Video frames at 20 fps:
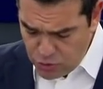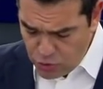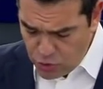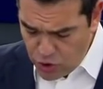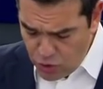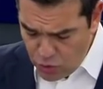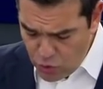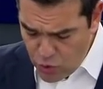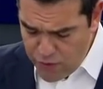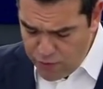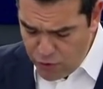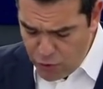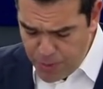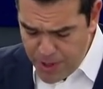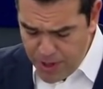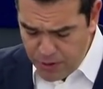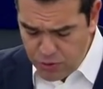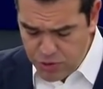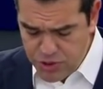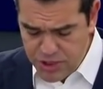an
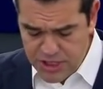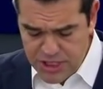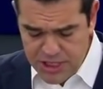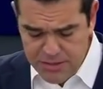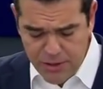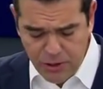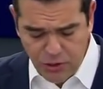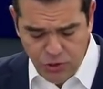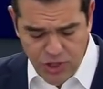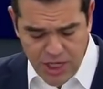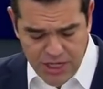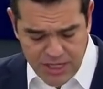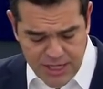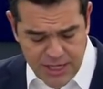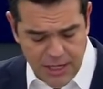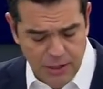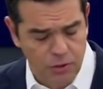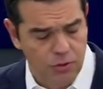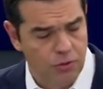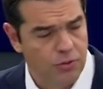obligatory social
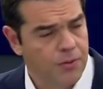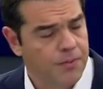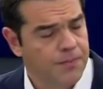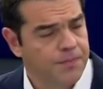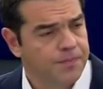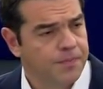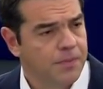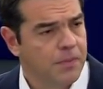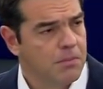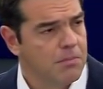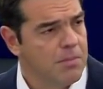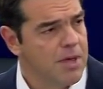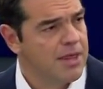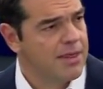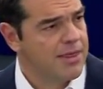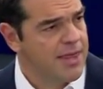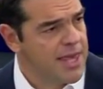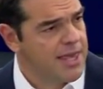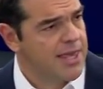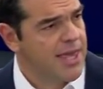pillar. We
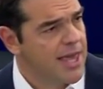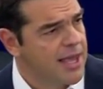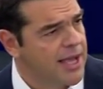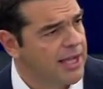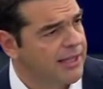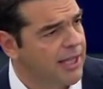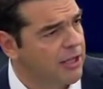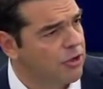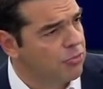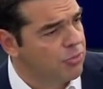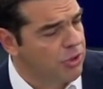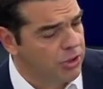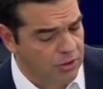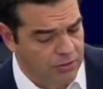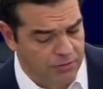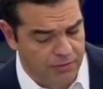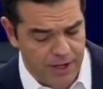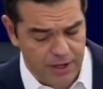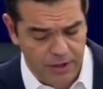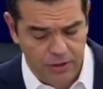need a
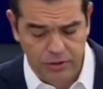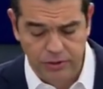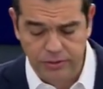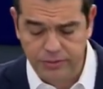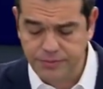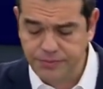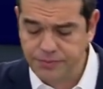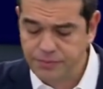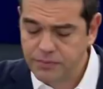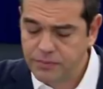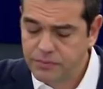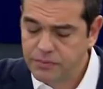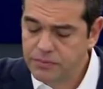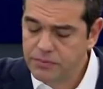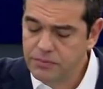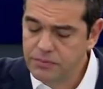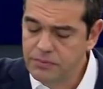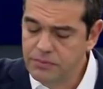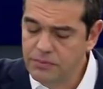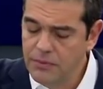reform of the
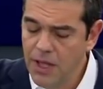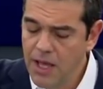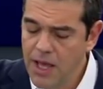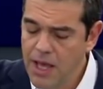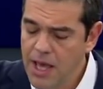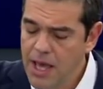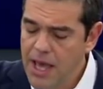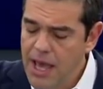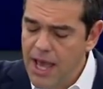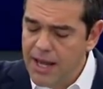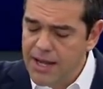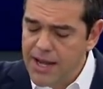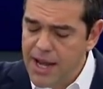asylum system